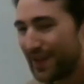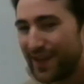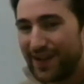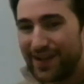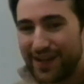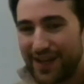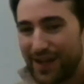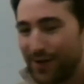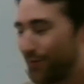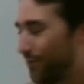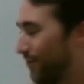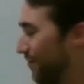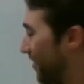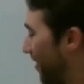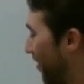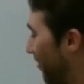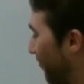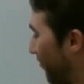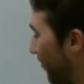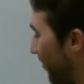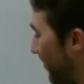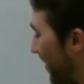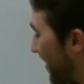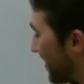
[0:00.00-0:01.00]
Okay, when we go
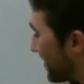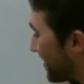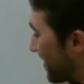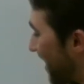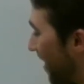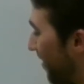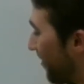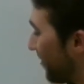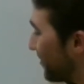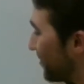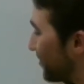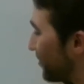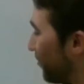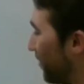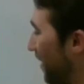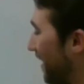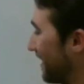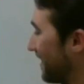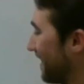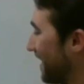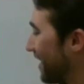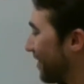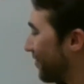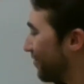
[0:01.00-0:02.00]
from a solid to a
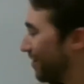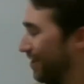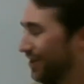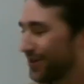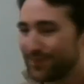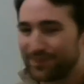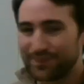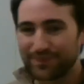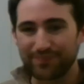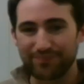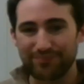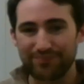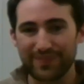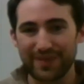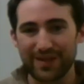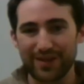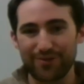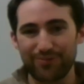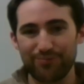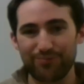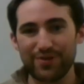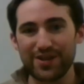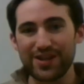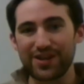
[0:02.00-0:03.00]
liquid,
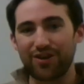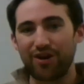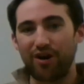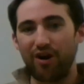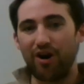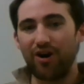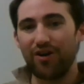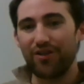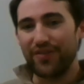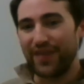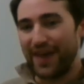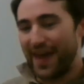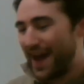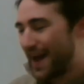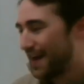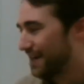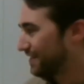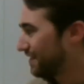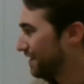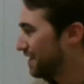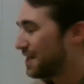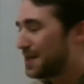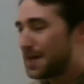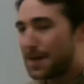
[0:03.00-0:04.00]
we call
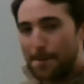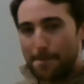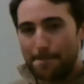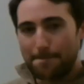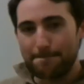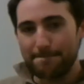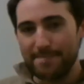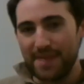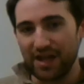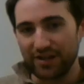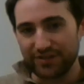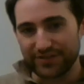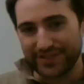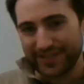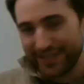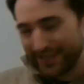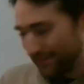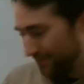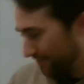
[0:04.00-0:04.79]
that melting.